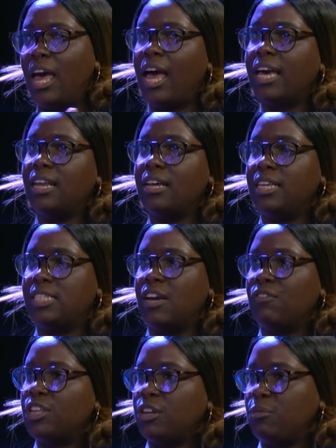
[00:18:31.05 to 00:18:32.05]
I can at least
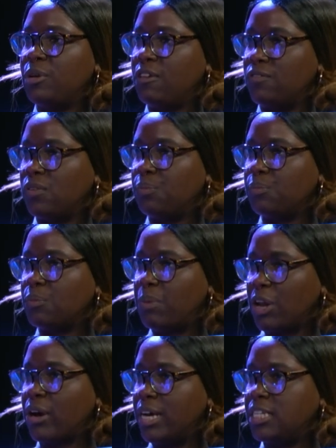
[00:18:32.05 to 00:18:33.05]
have a little bit of a
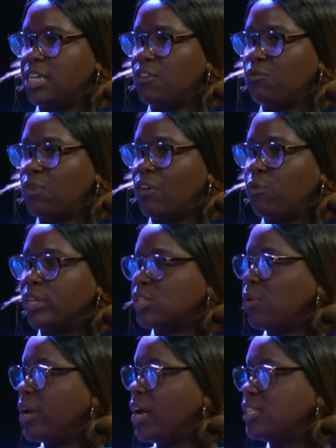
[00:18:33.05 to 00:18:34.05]
better idea of what's
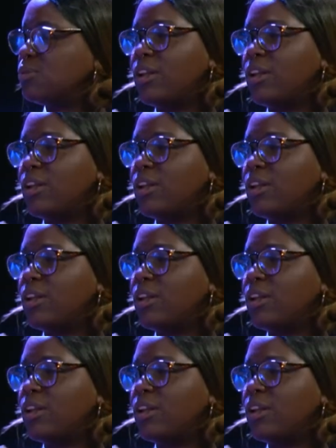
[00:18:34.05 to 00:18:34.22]
going on.